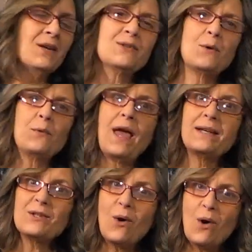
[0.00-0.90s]
So
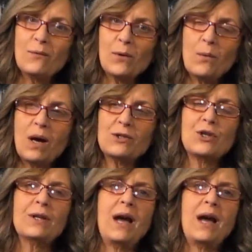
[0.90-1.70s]
thanks all for watching.